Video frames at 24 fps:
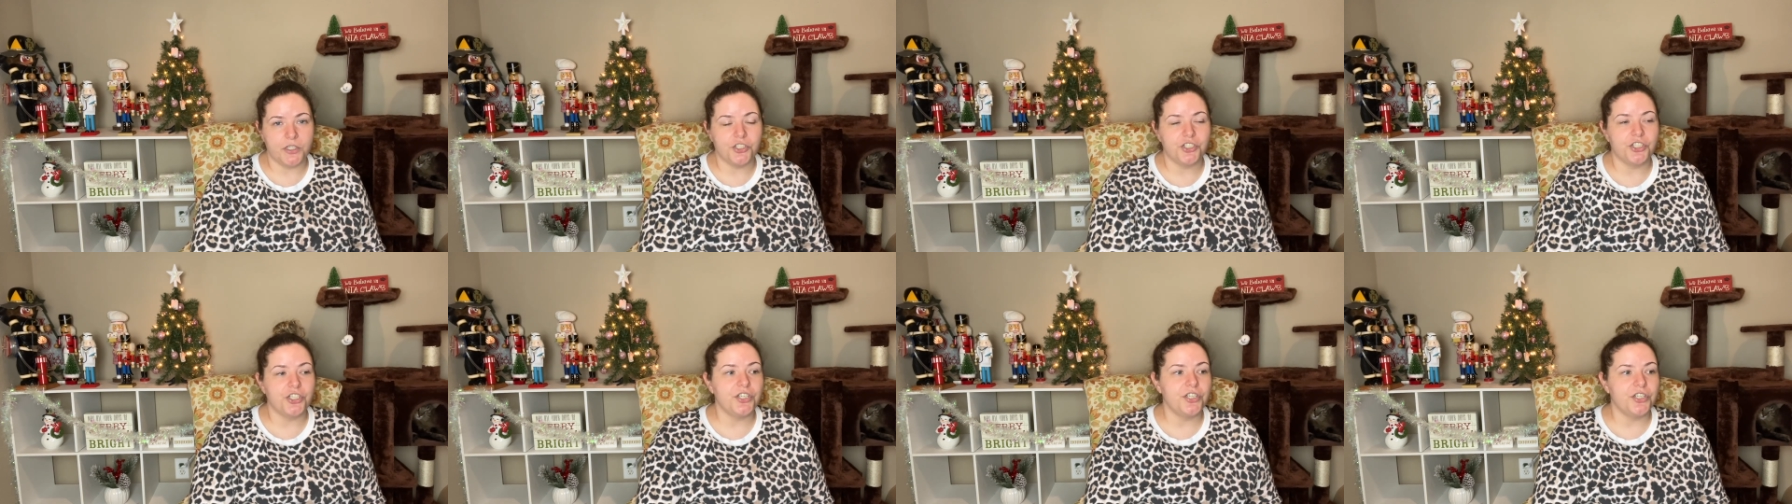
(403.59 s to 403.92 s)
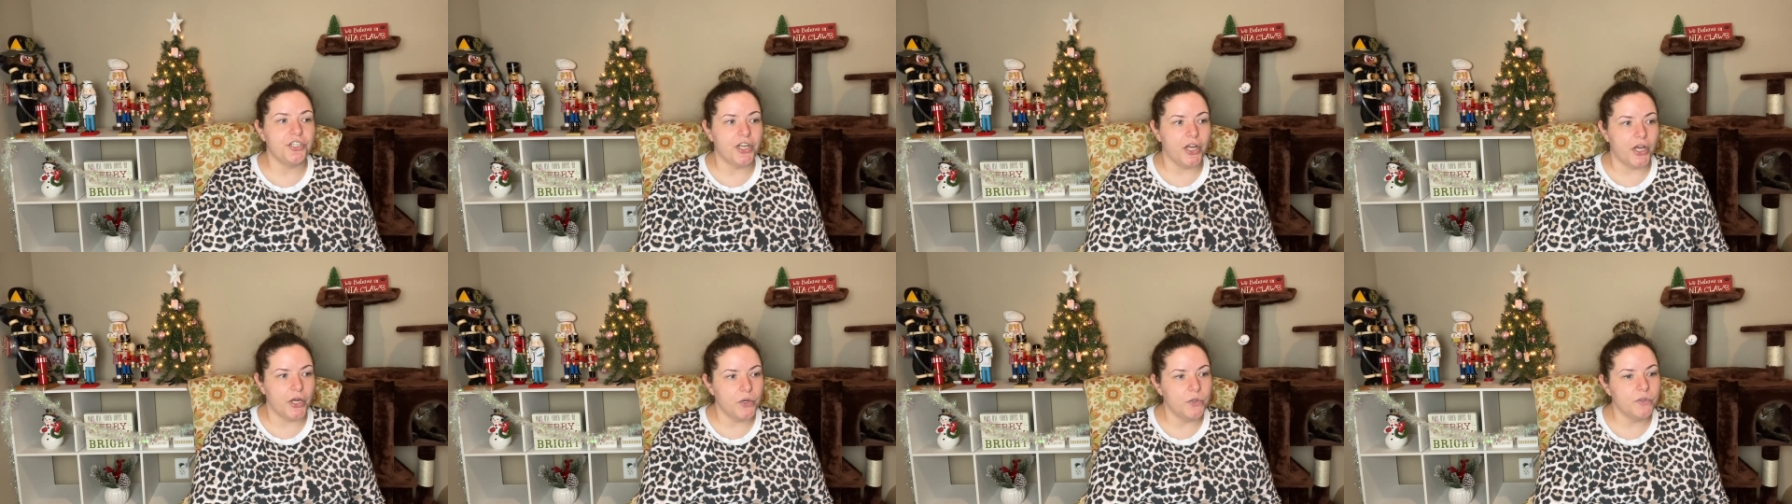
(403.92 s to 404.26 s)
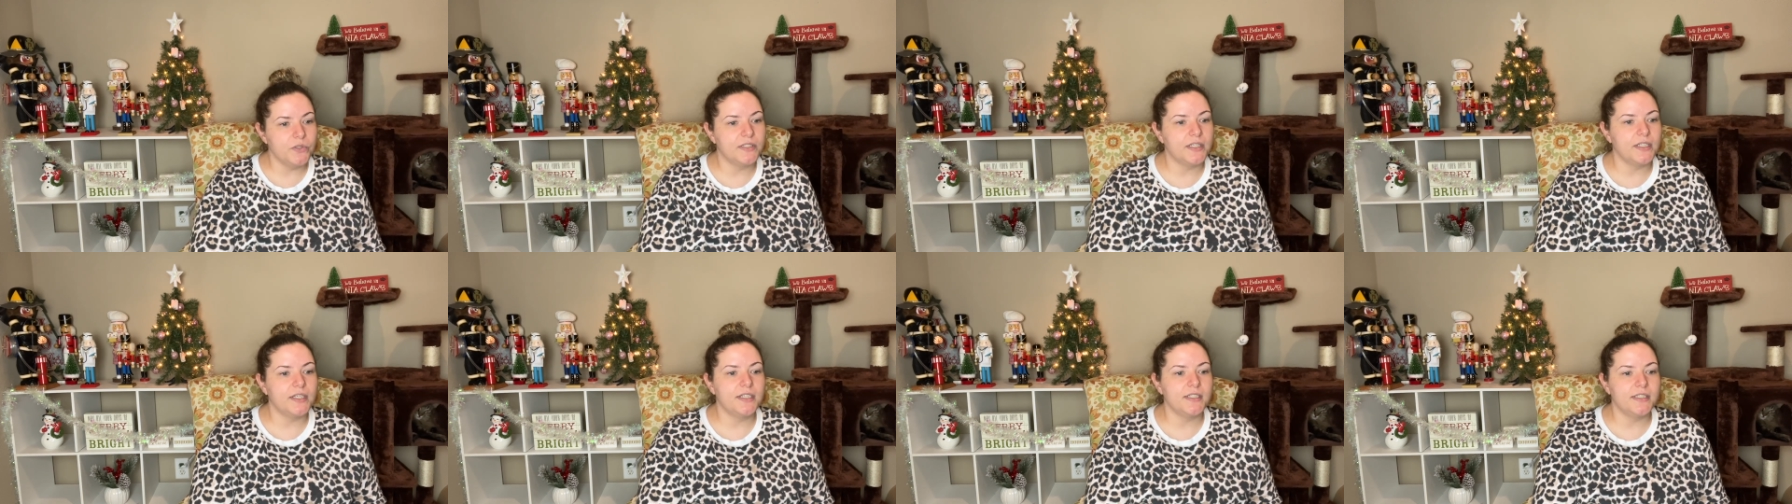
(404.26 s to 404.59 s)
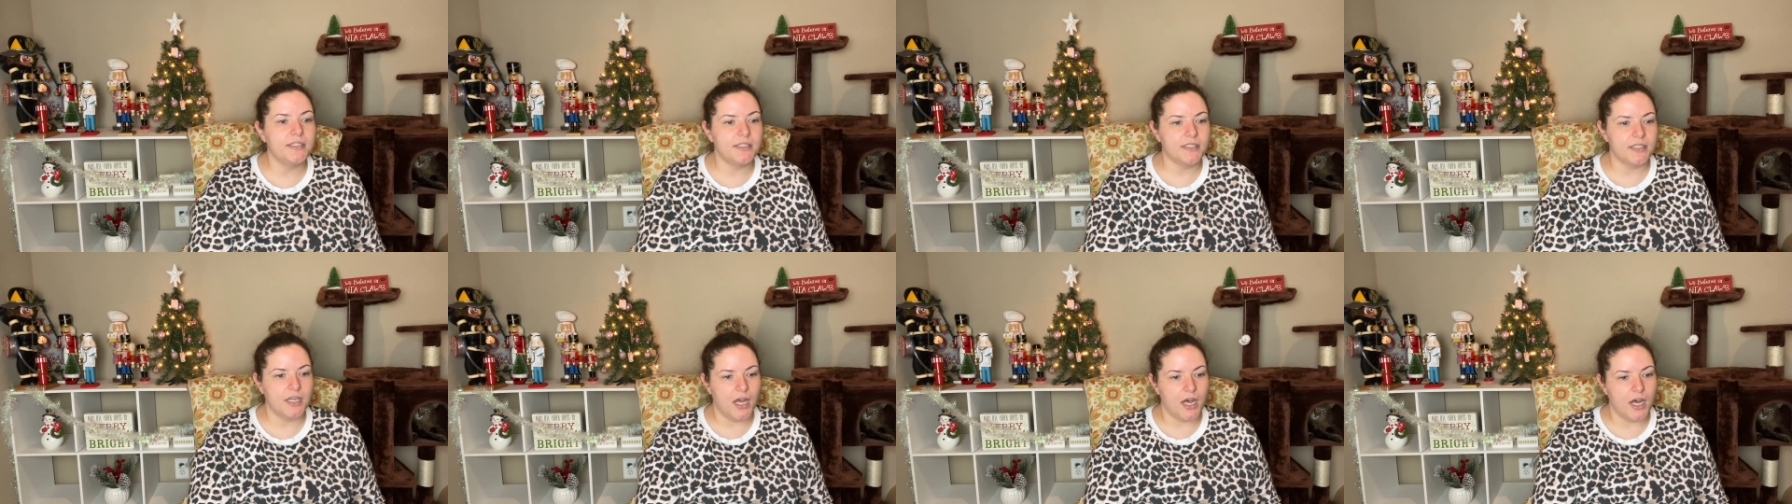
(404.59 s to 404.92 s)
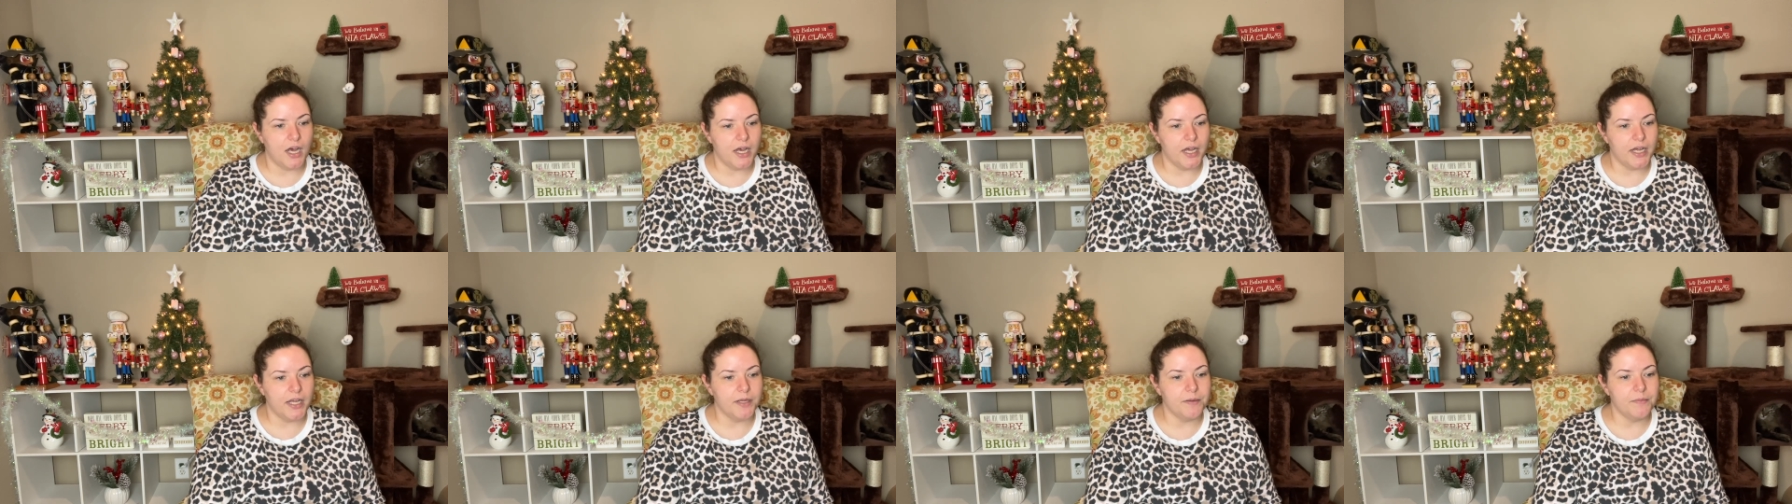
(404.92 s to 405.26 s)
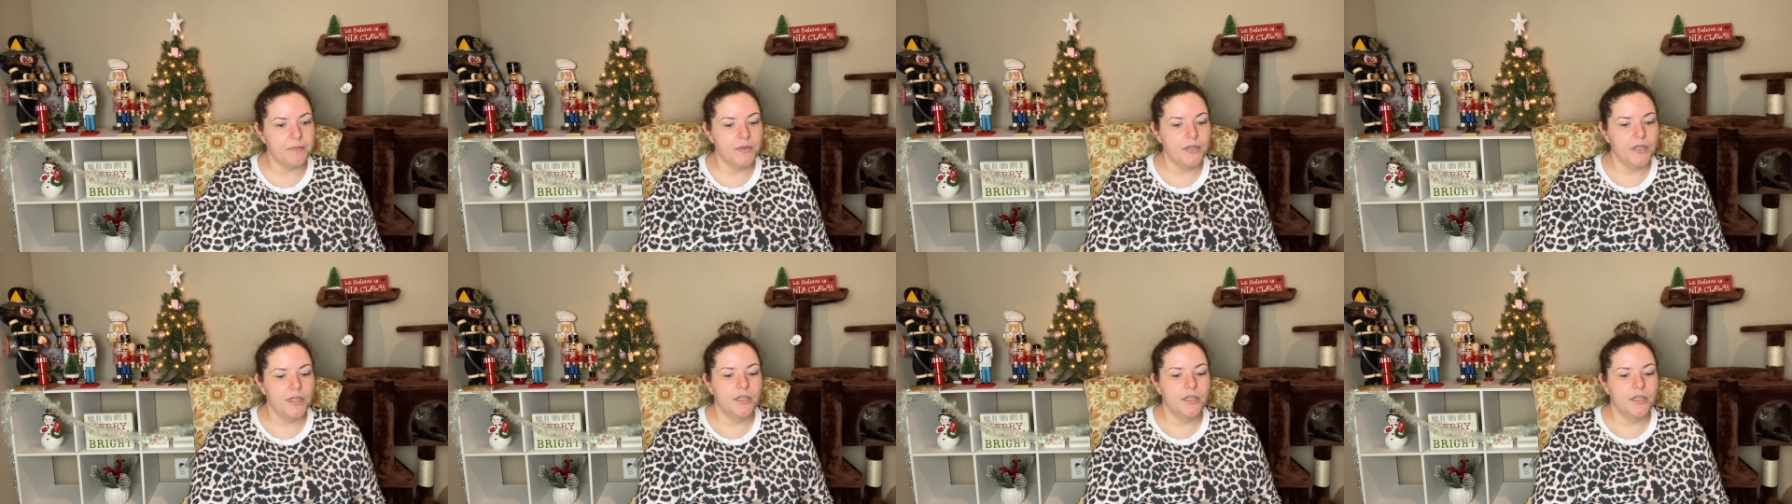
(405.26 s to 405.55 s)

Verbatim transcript: She knows that it's time